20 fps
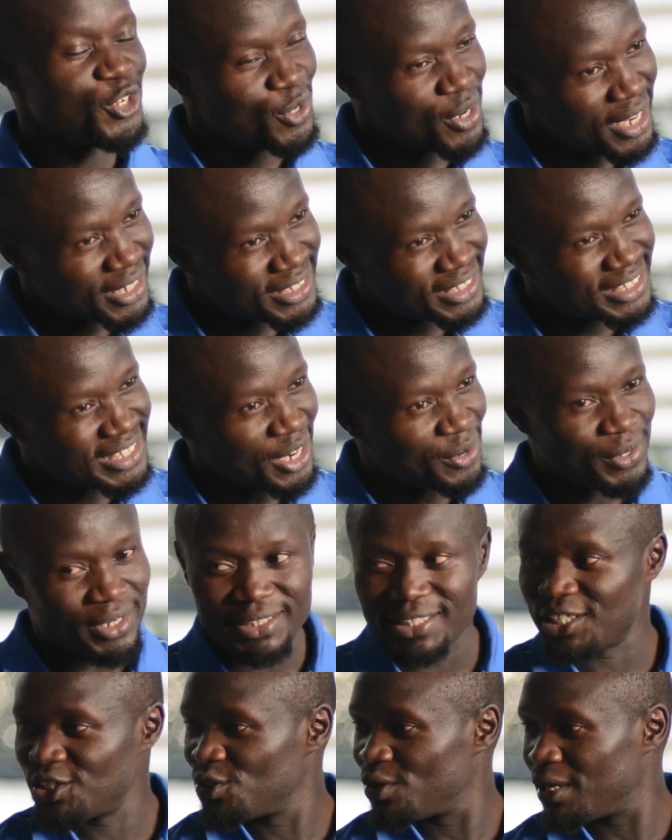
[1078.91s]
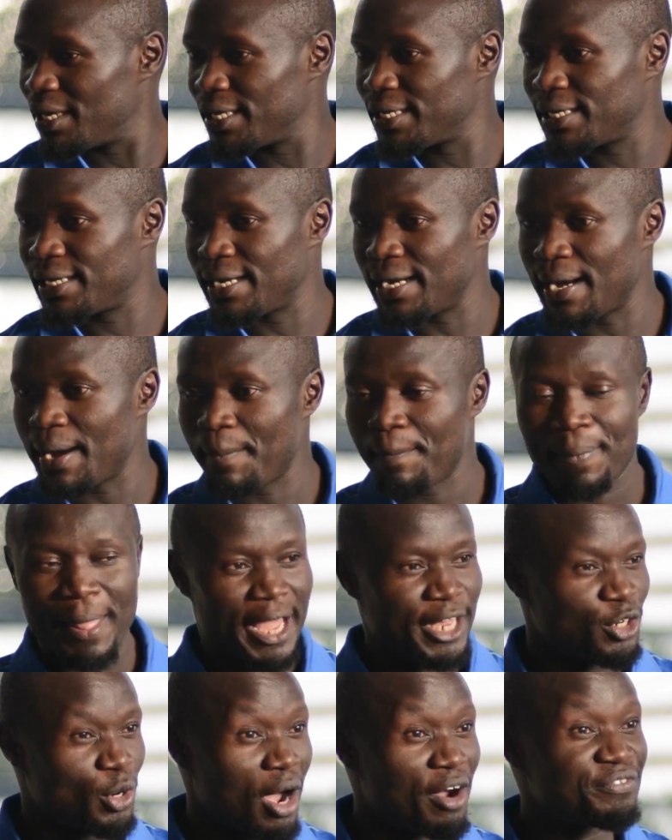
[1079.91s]
You write it down and then you're like,
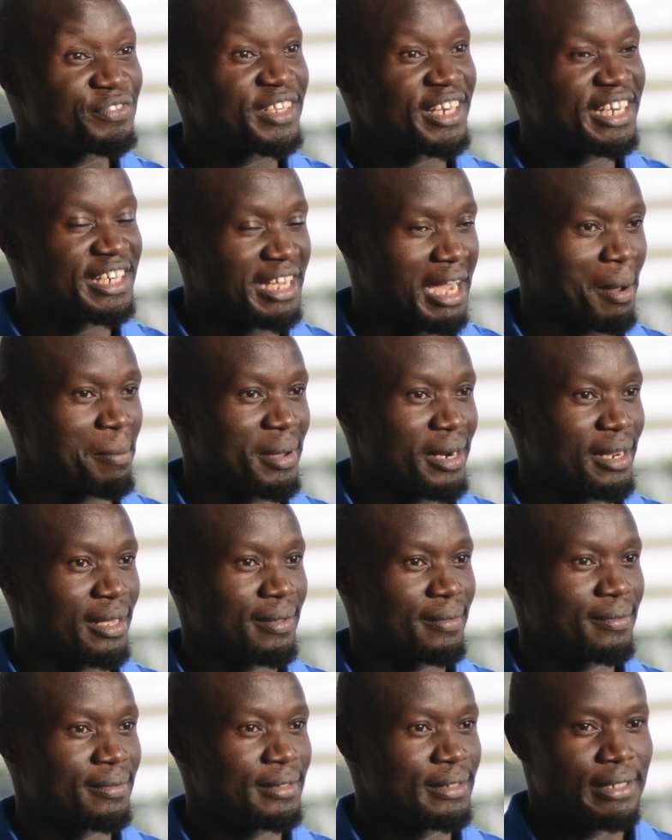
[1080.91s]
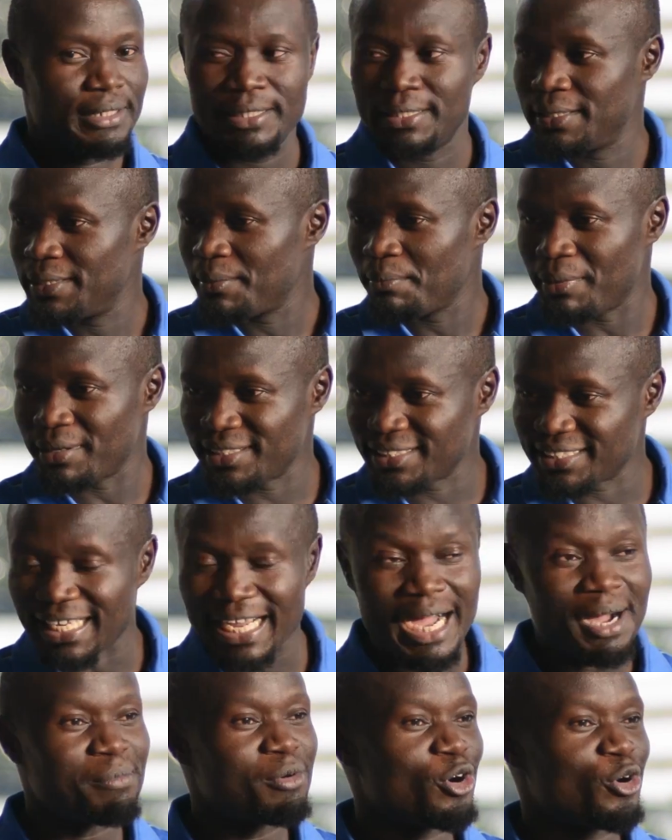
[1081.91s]
I don't have the red camera, but there's
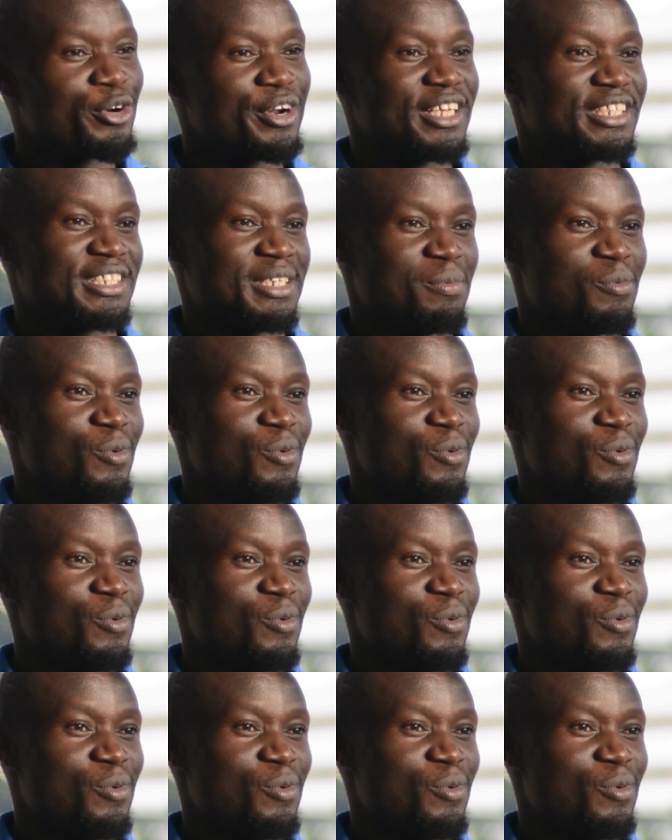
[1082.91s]
a camcorder